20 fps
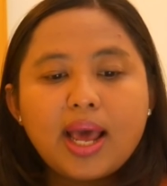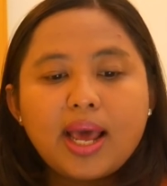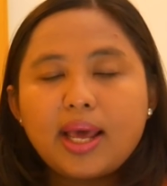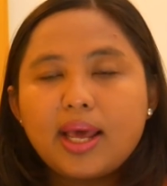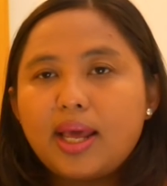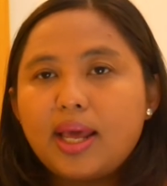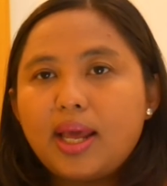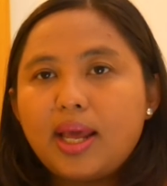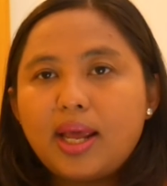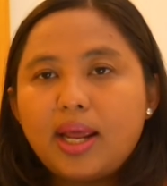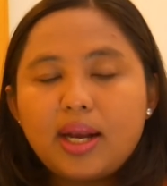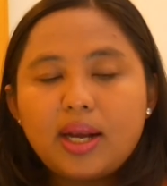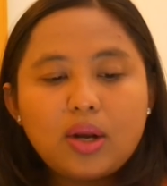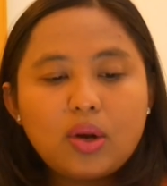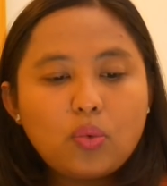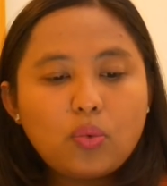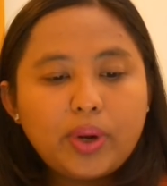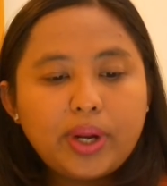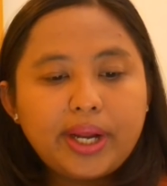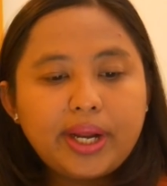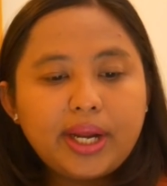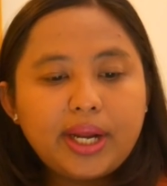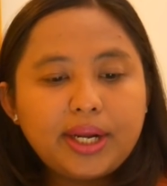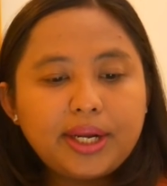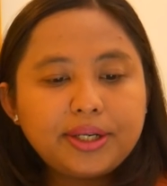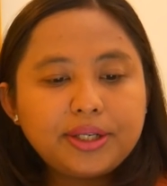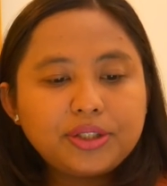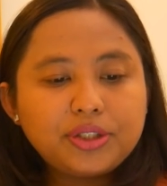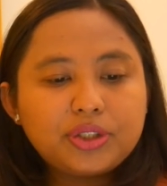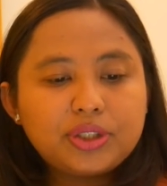in
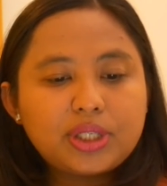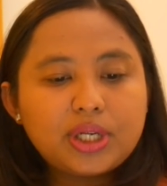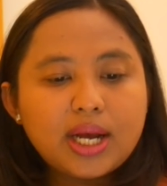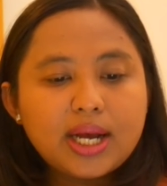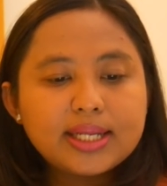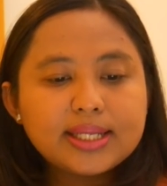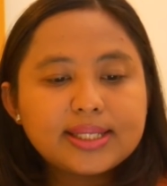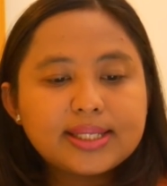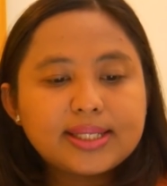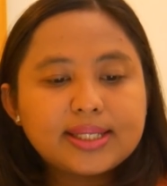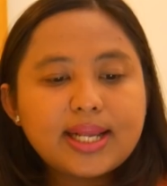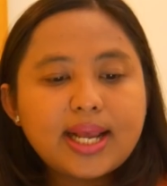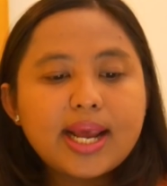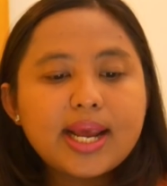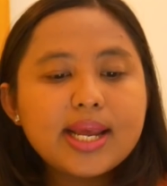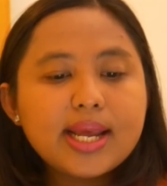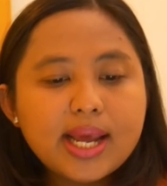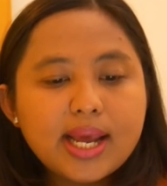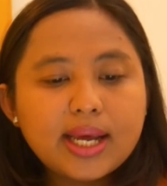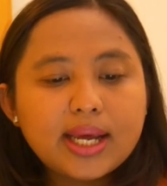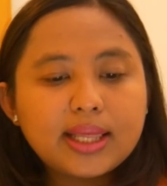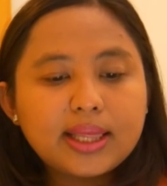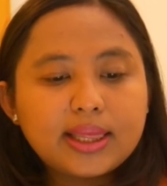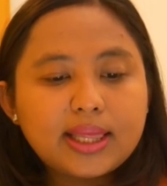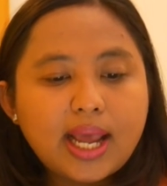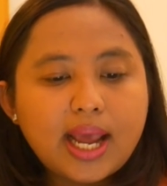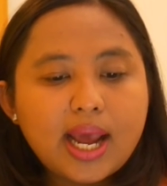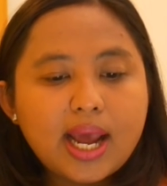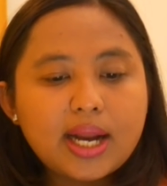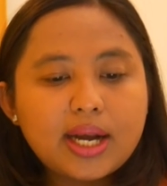which saying
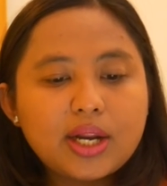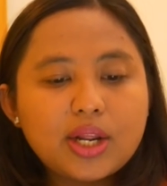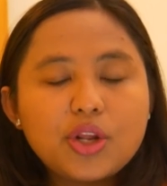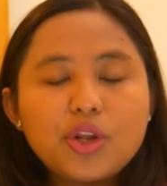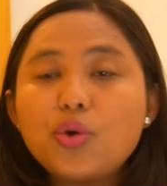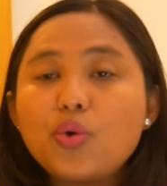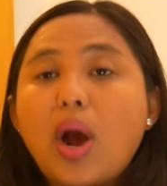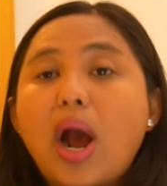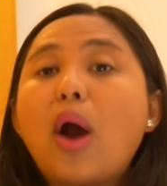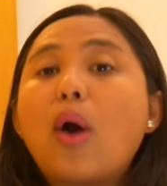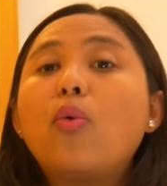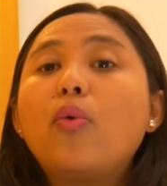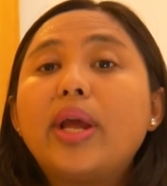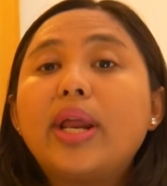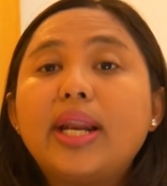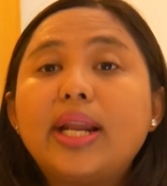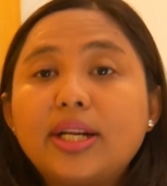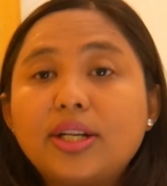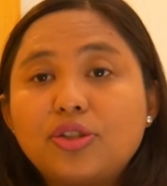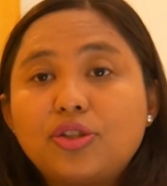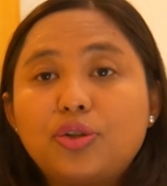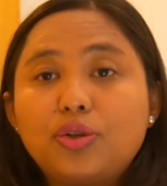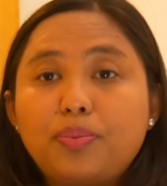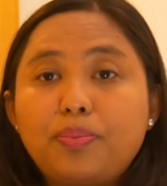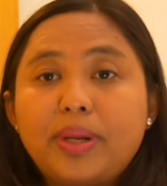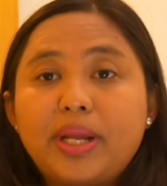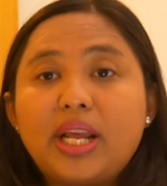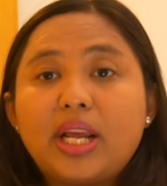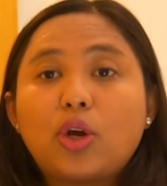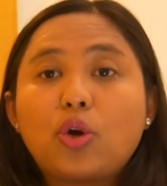that you are willing to
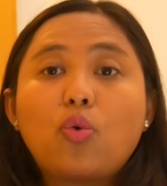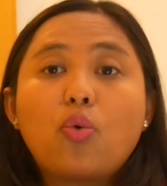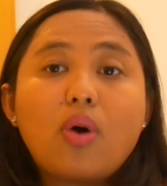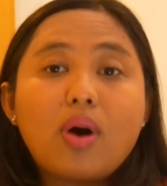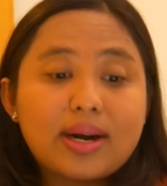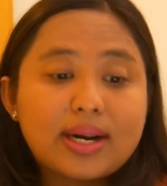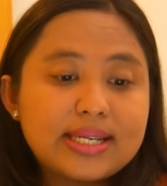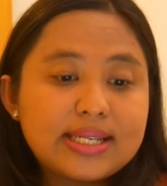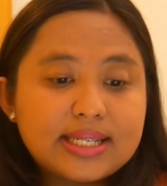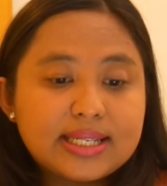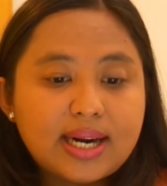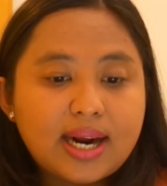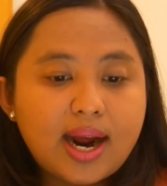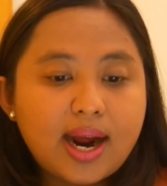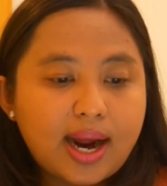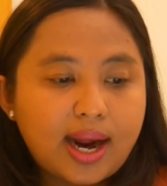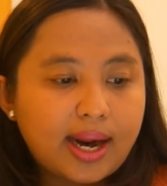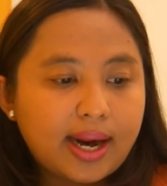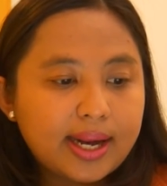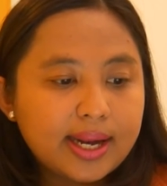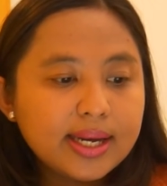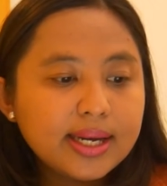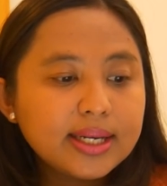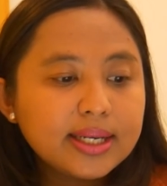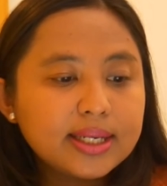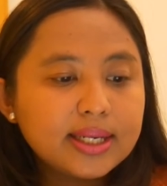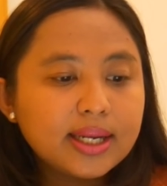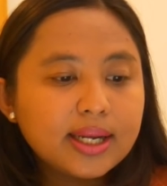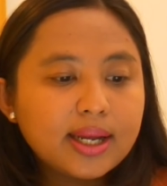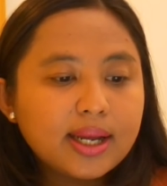be
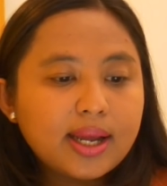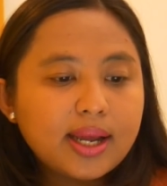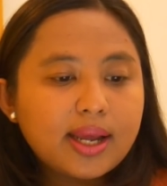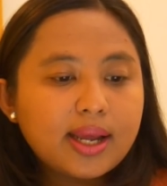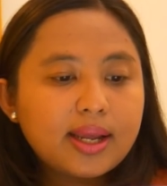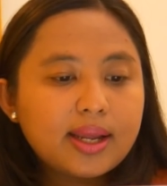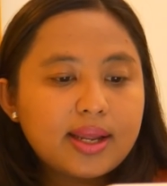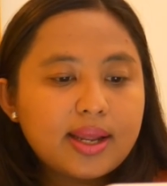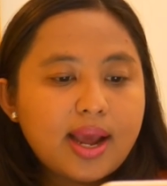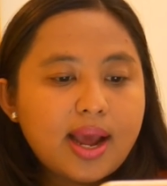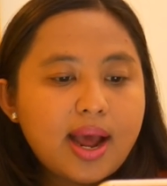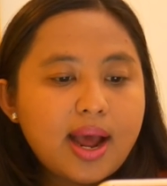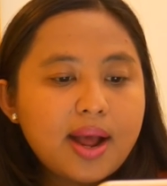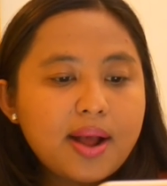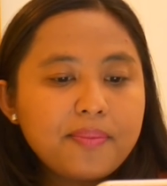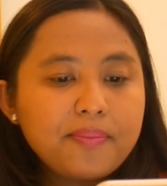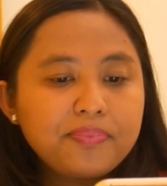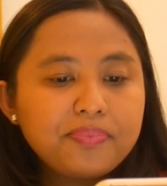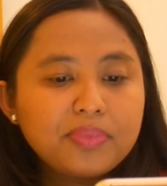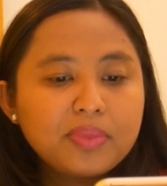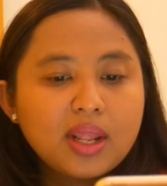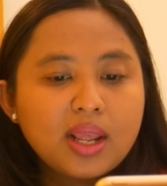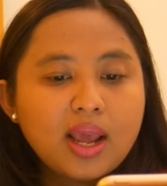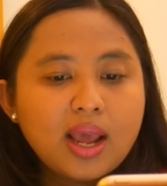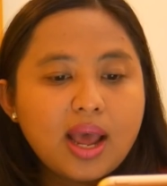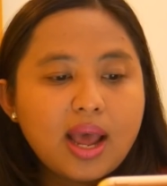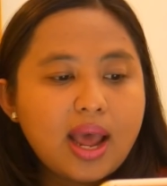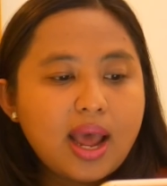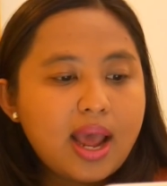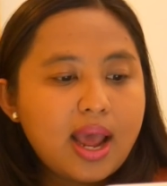quarantined, yeah,
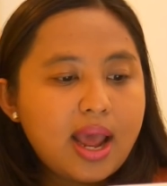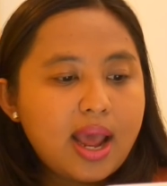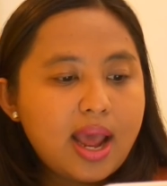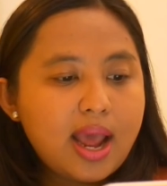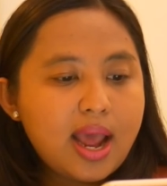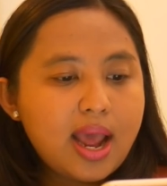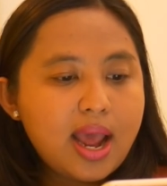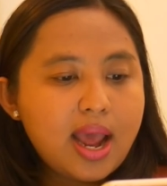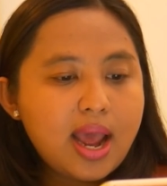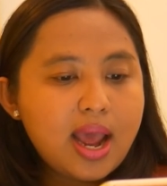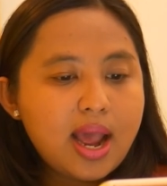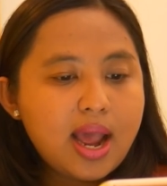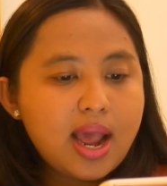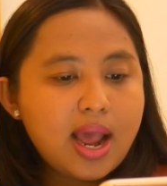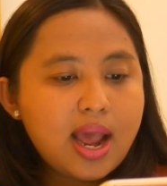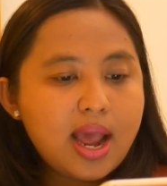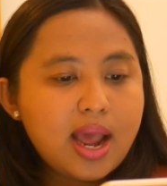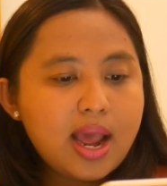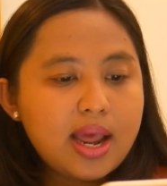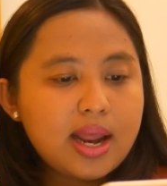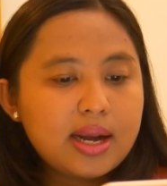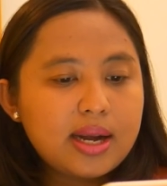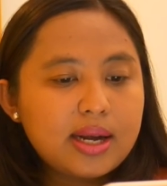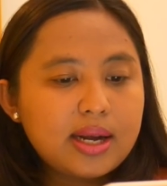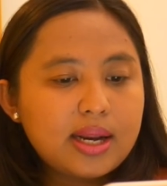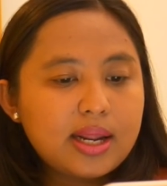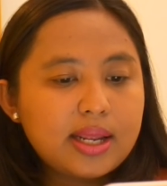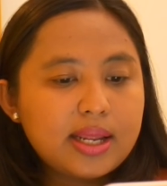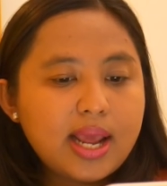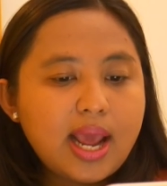and
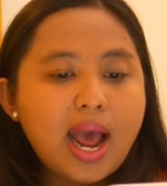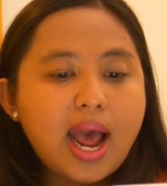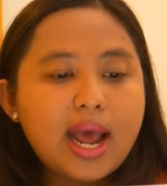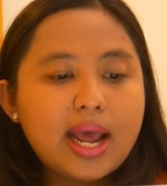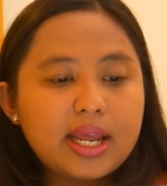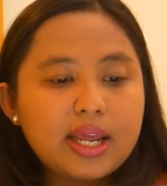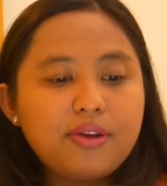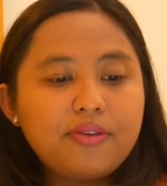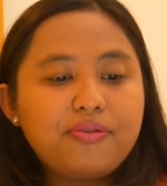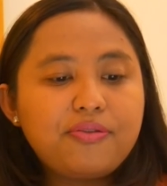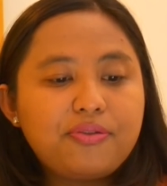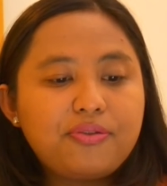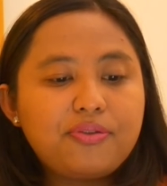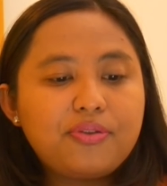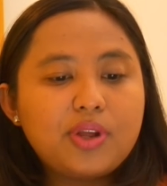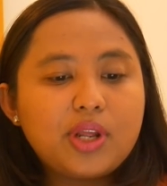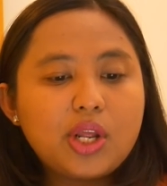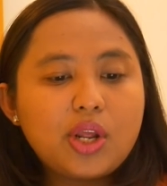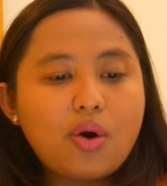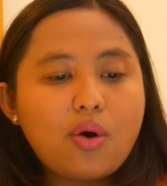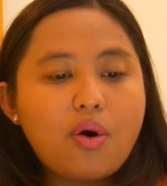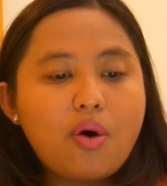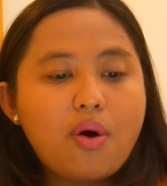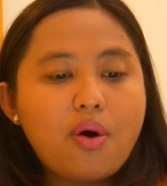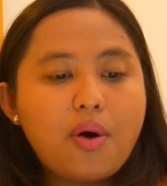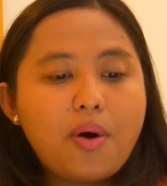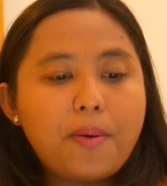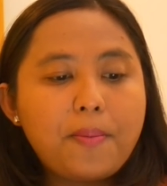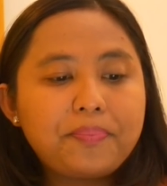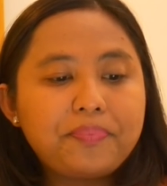yeah, if
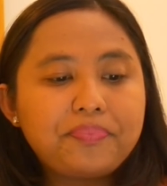your